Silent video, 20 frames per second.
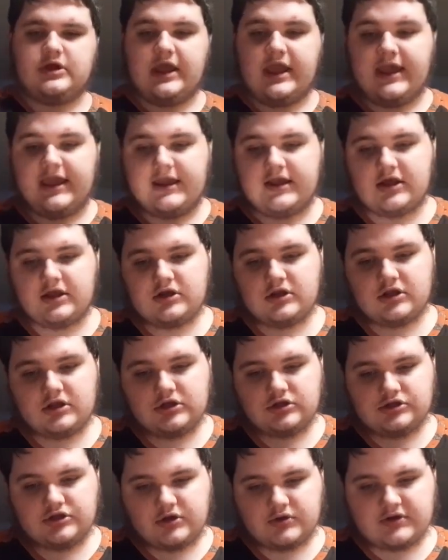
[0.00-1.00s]
And
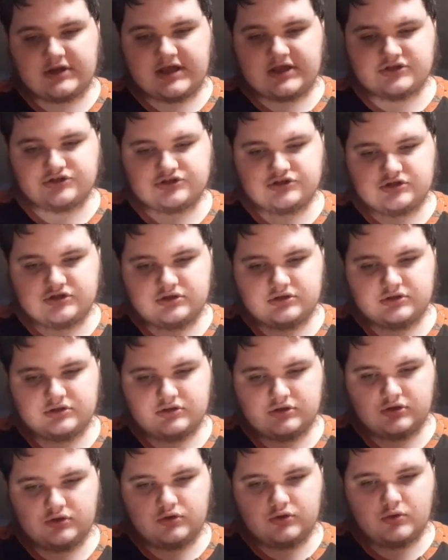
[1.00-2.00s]
don't ask
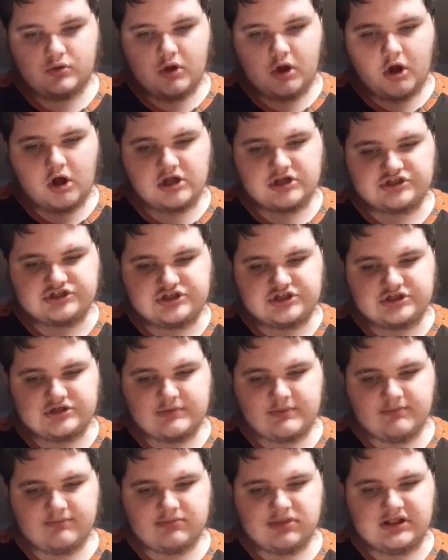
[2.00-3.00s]
who
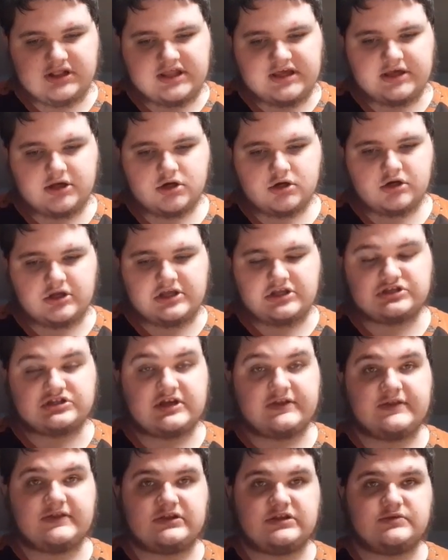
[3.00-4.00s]
Austin Blair is. I
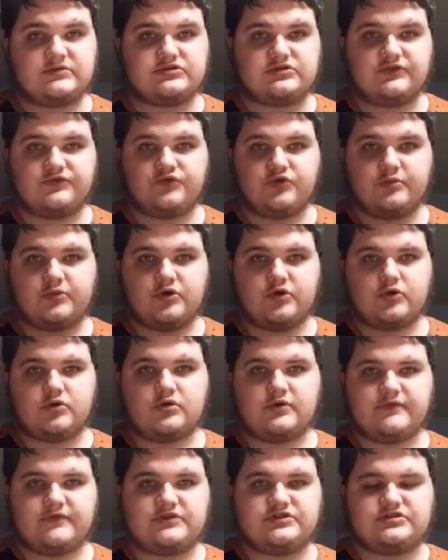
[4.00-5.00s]
think he was the former owner
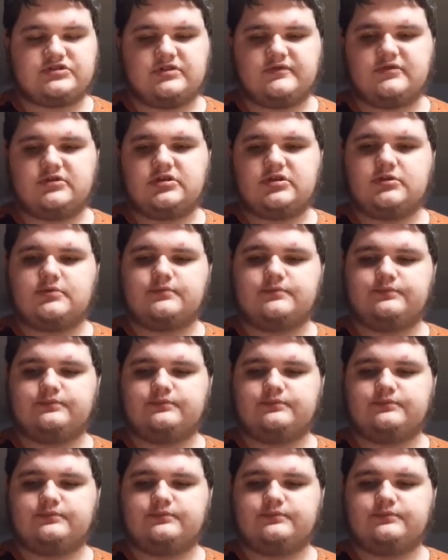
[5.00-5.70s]
of this DVD.